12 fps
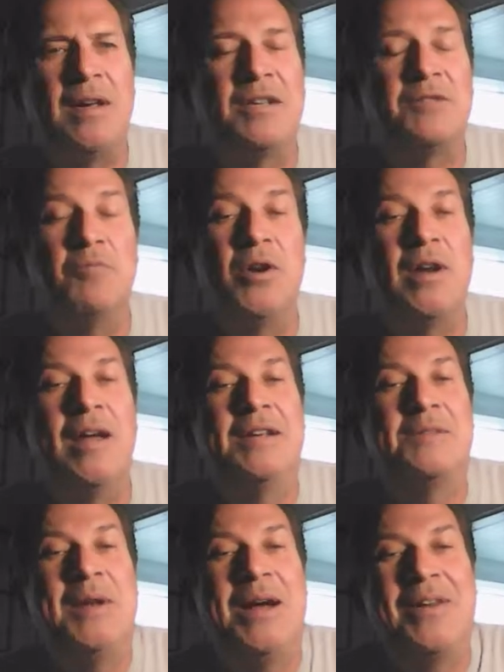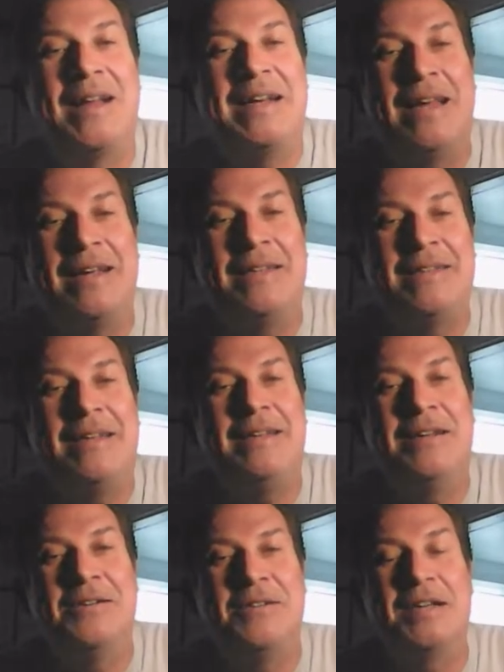It's weird. It's been out like 19
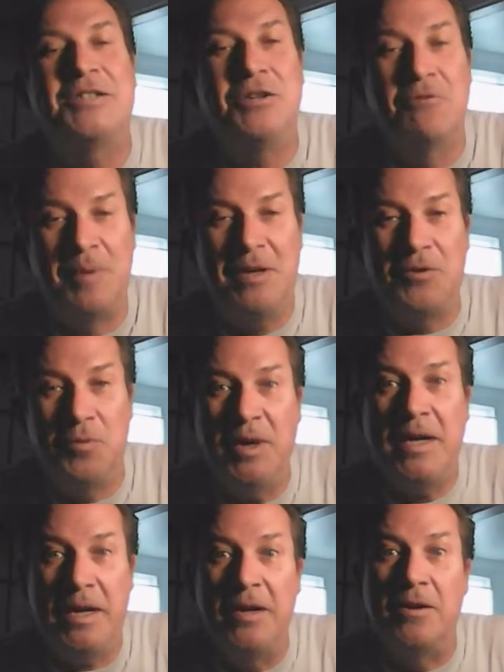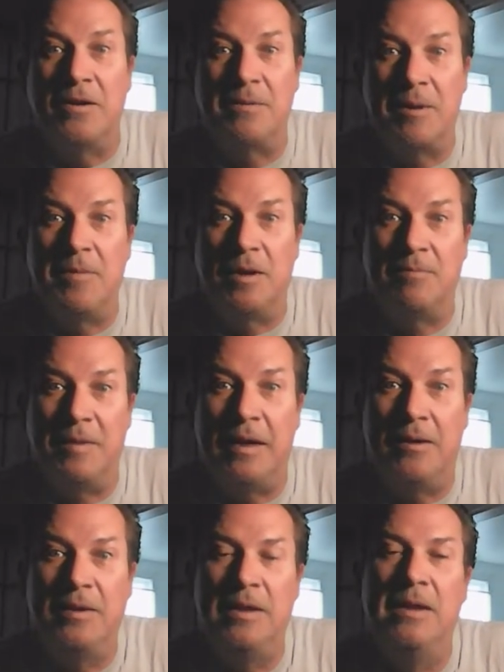years. Next year will be 20 years of my book
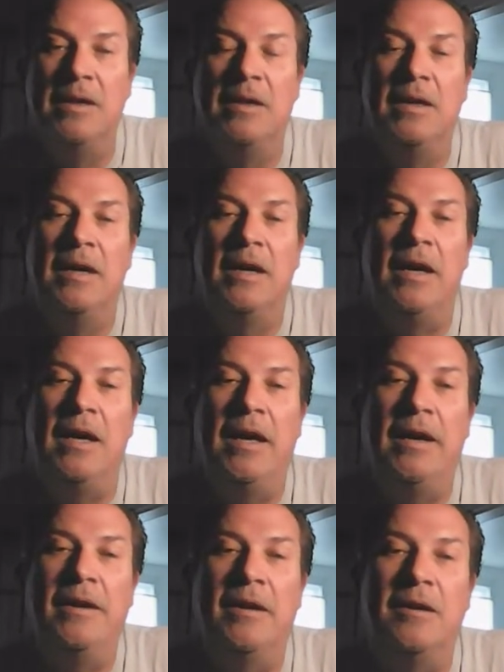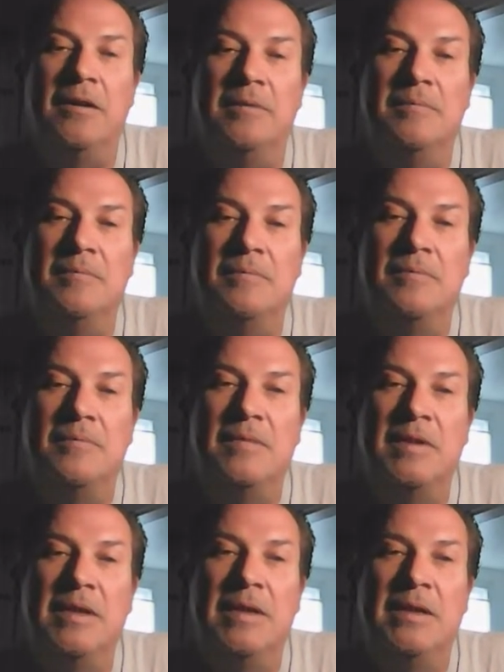now. And
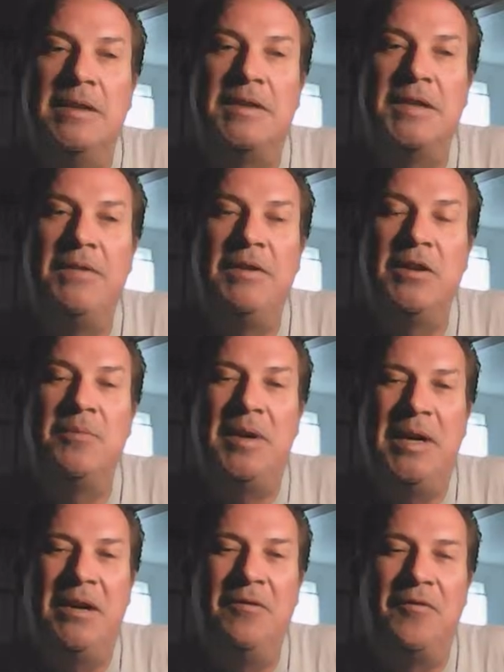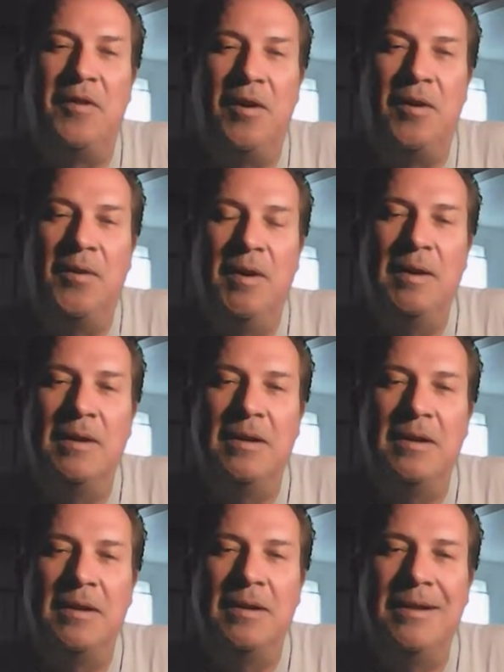just to give you a little bit of info,
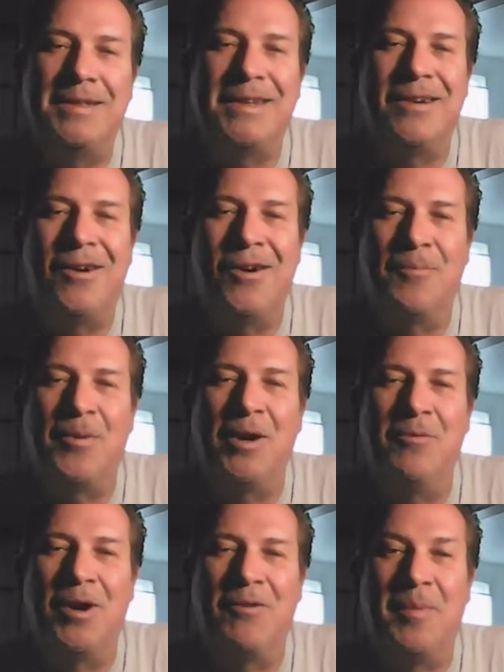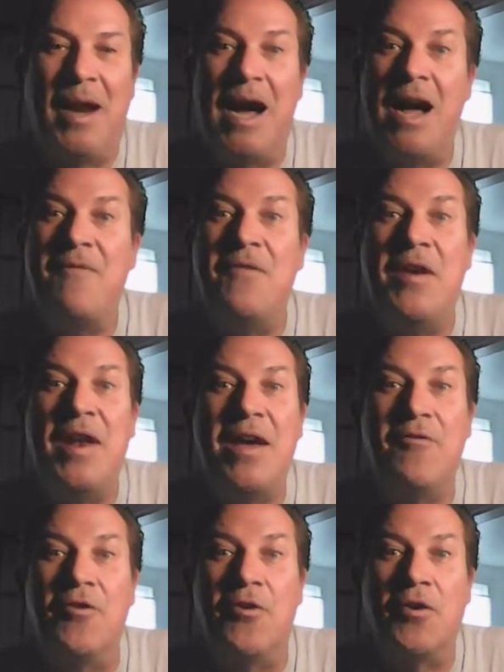it's kind of heartbreaking, whatever, but I've
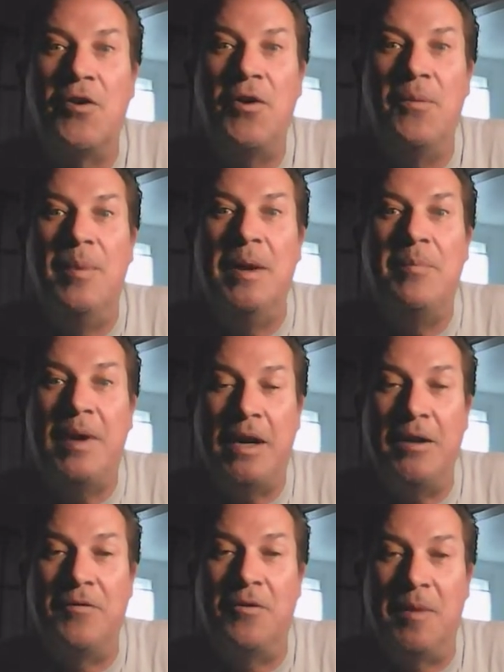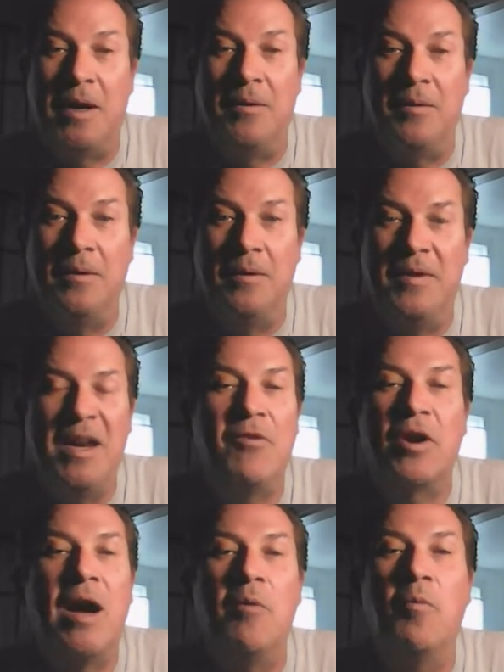never been paid for
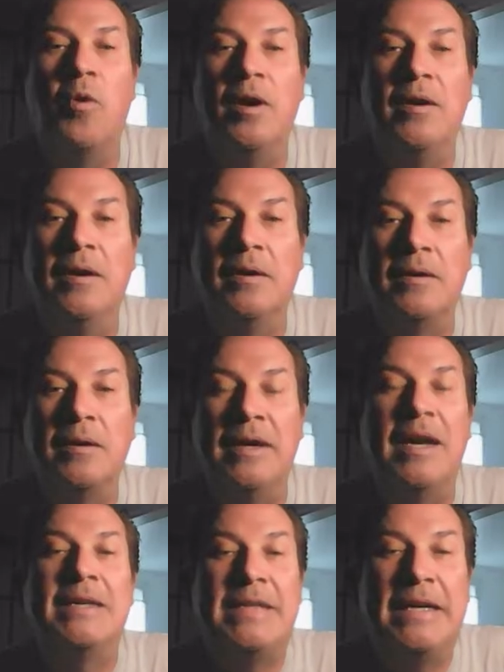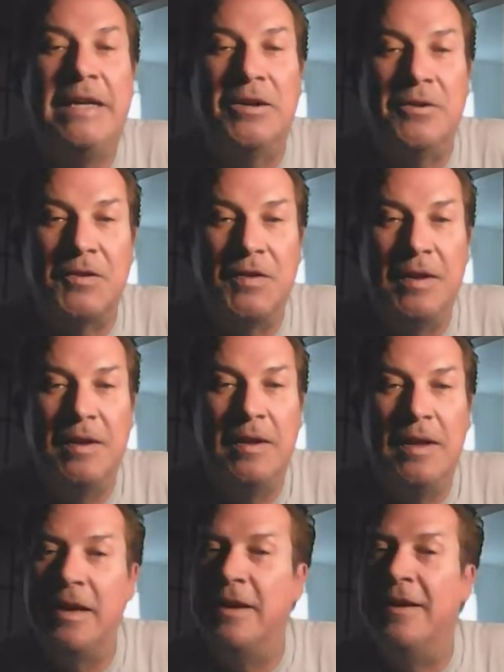never got one in 19 years,
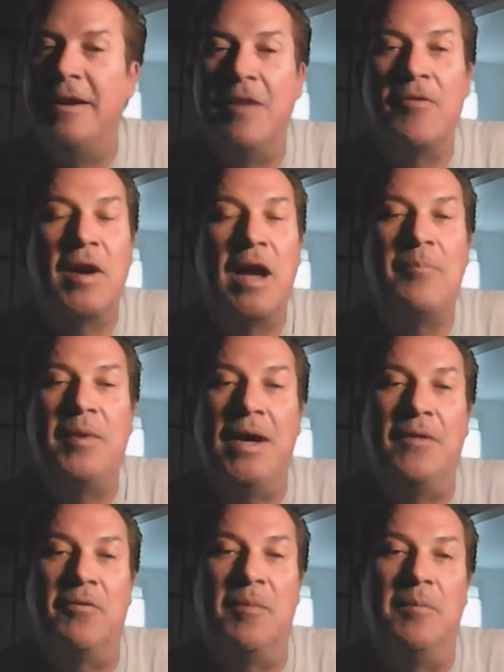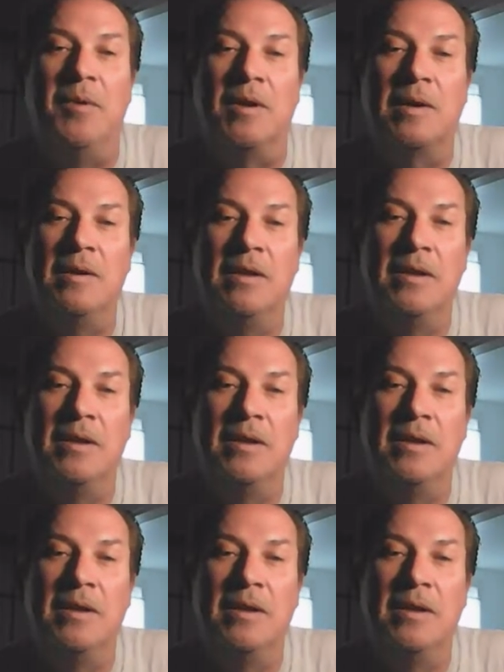never got paid for my book.